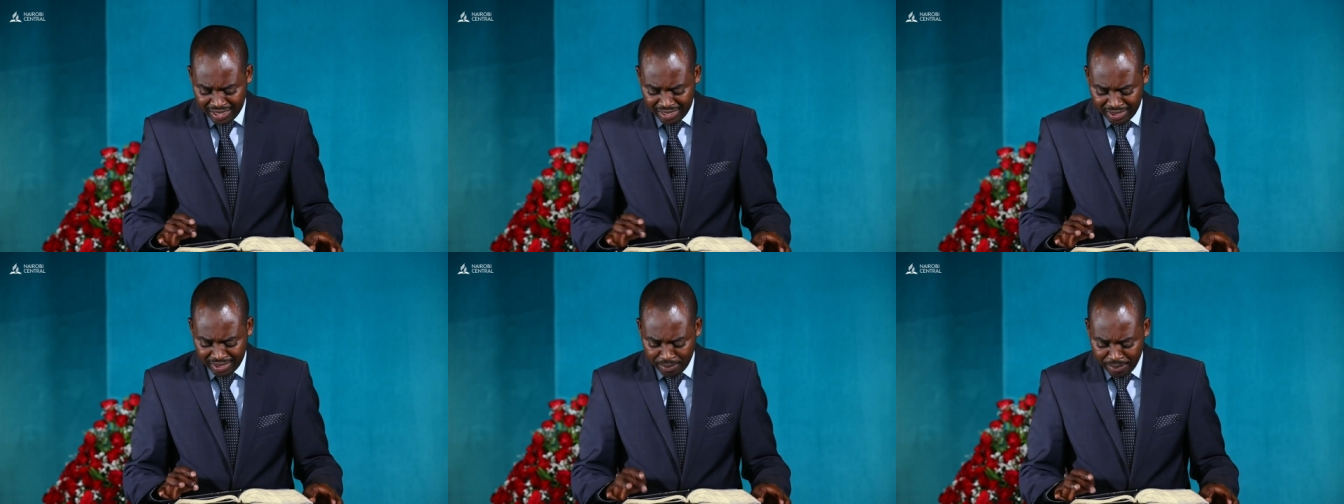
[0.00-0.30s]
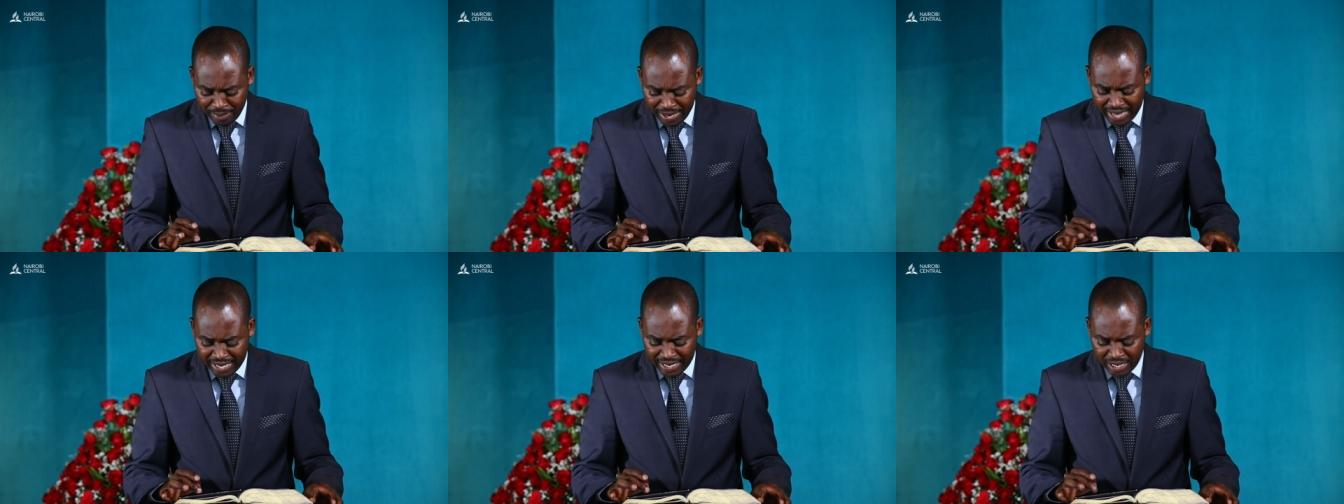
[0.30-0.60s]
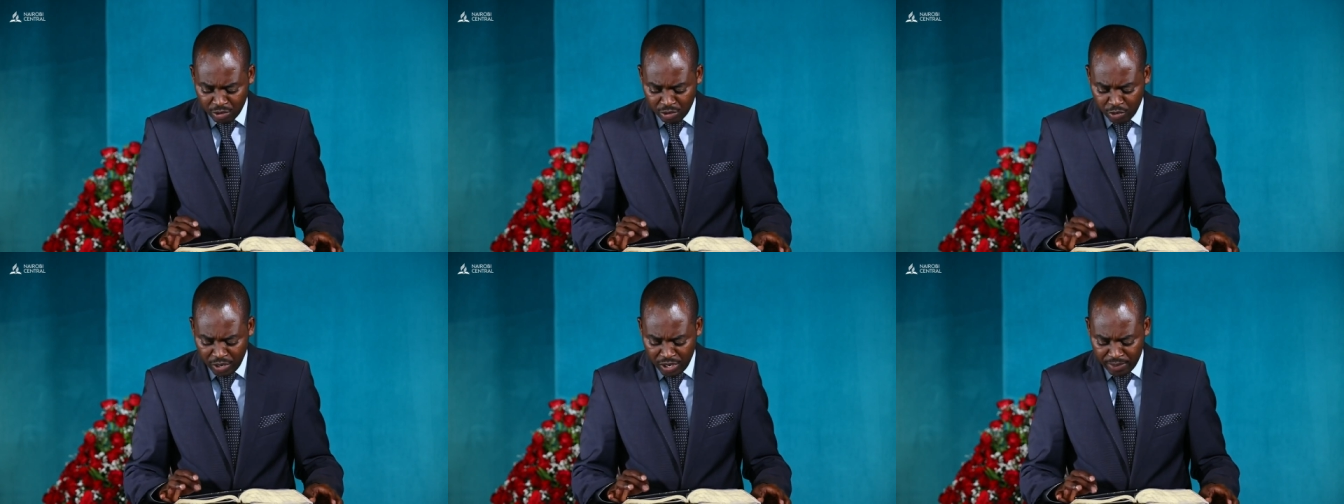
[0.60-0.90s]
the
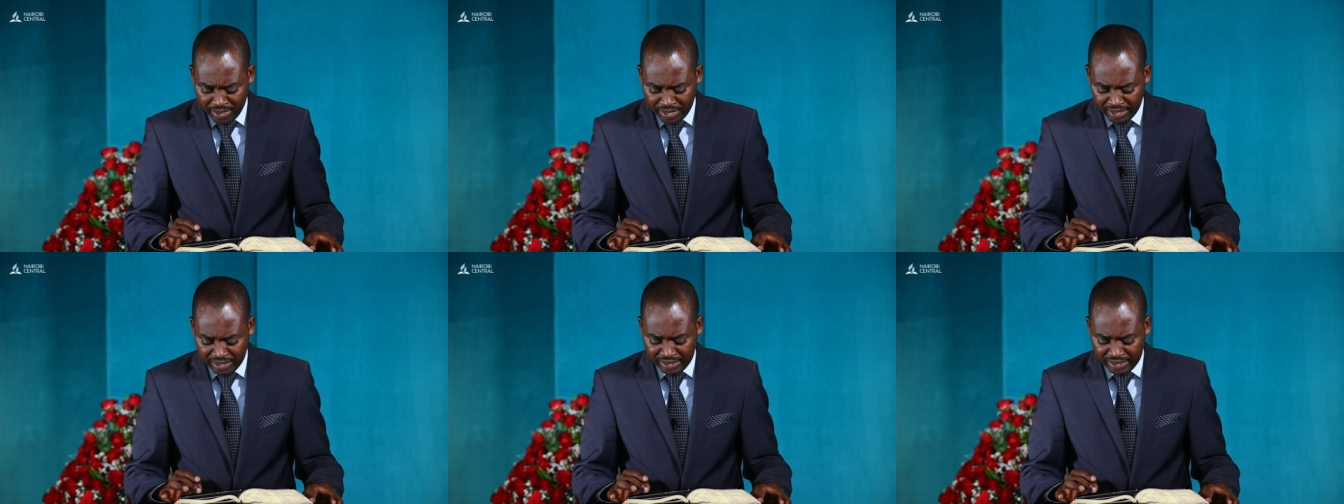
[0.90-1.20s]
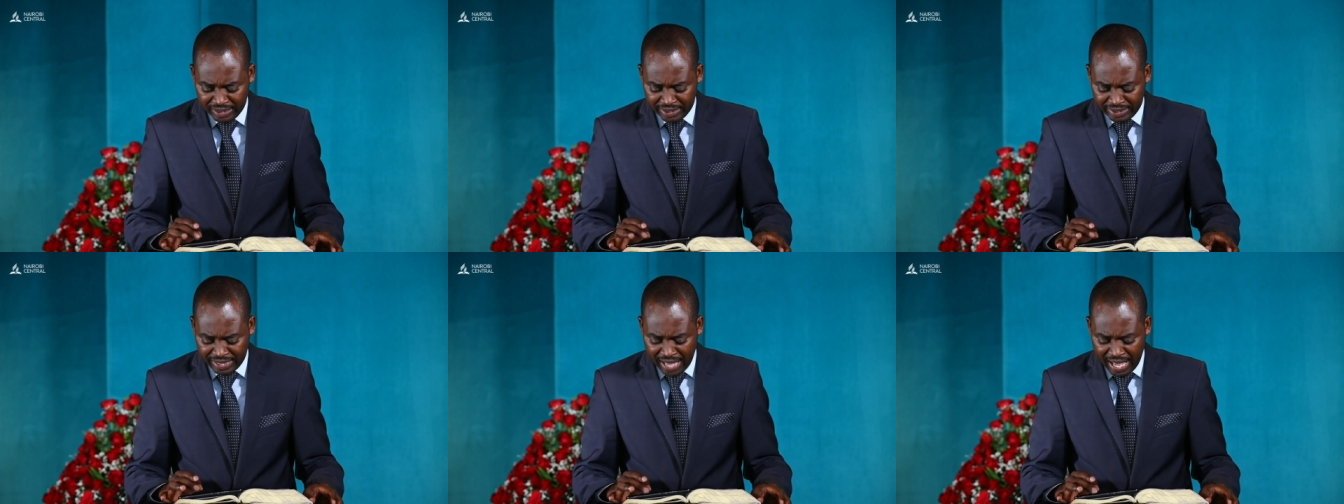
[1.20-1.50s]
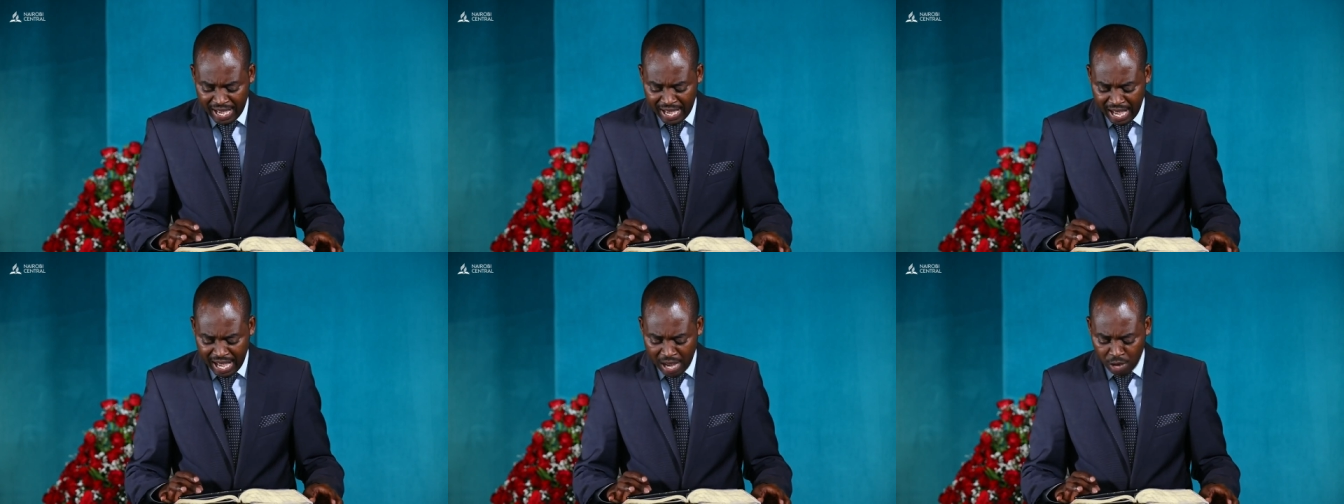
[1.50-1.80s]
men and women
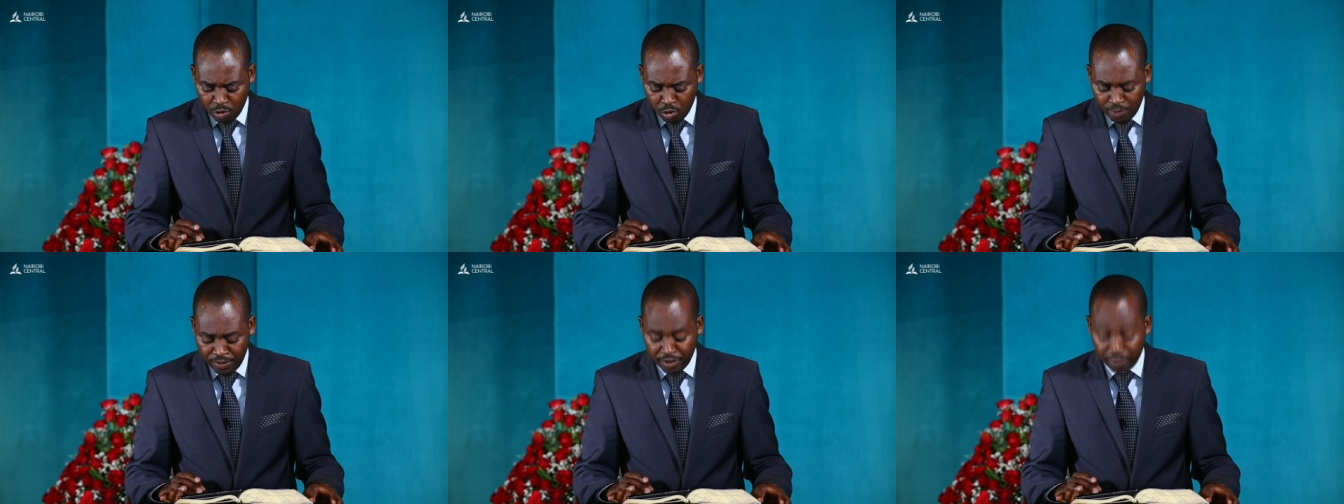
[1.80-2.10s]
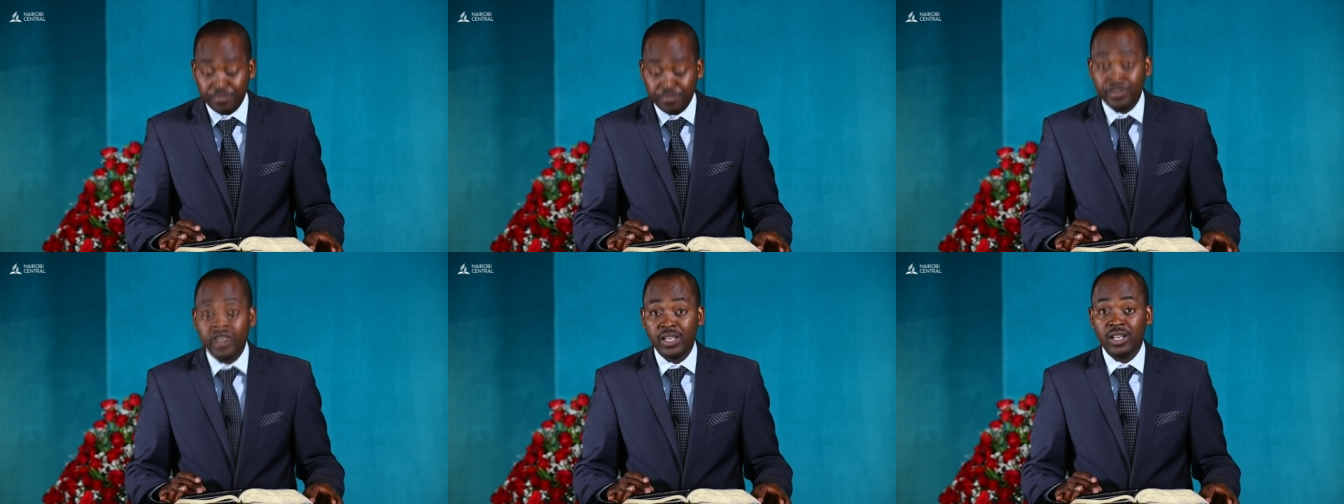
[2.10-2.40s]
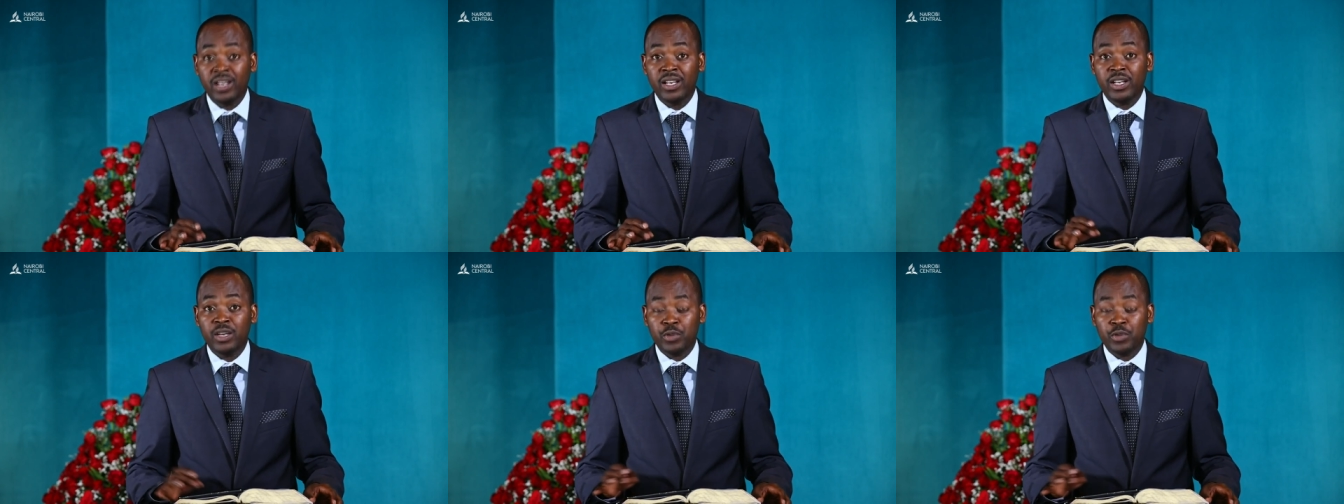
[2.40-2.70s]
that are, will be
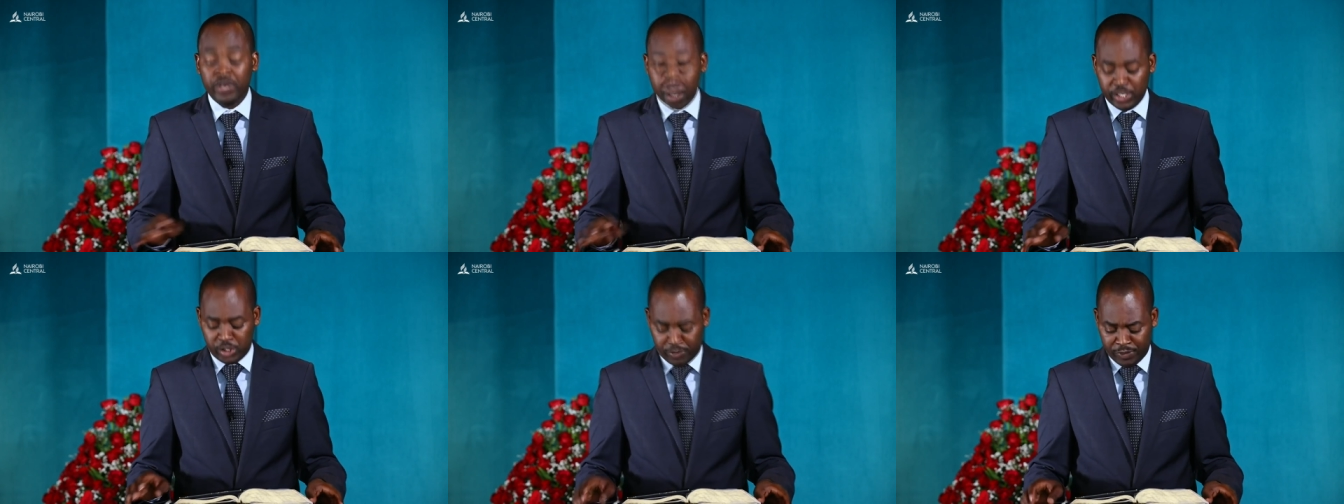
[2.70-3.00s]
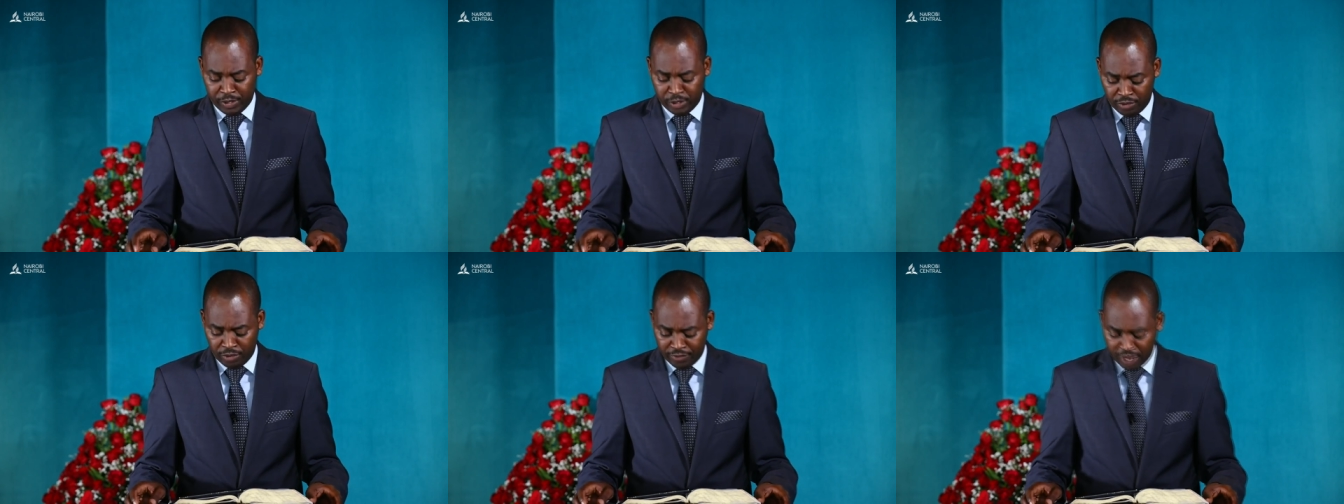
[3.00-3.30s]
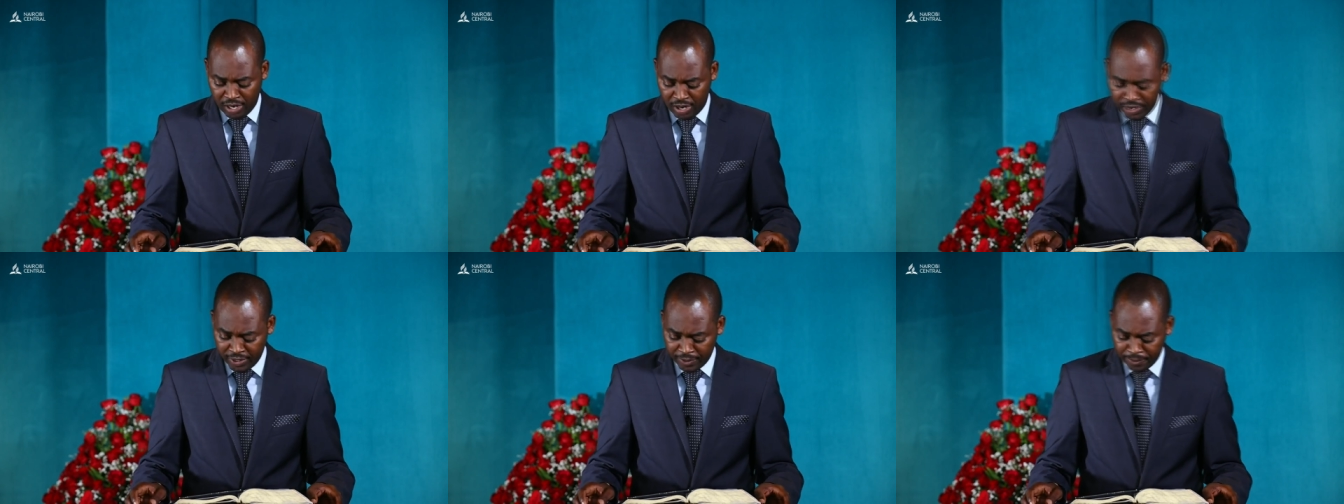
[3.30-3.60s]
filled with the Spirit of
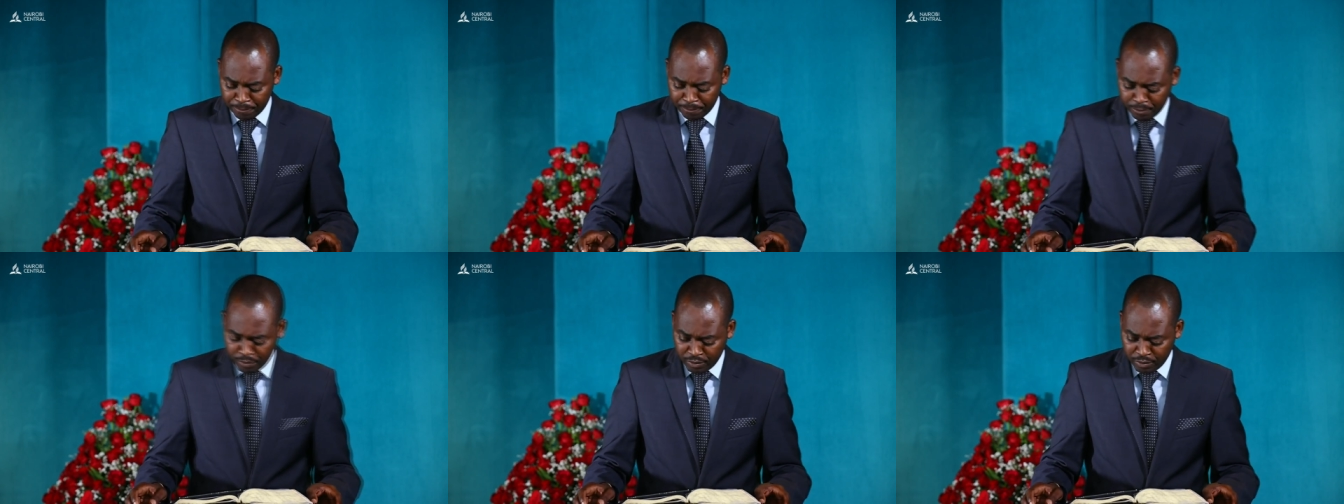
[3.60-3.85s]
God.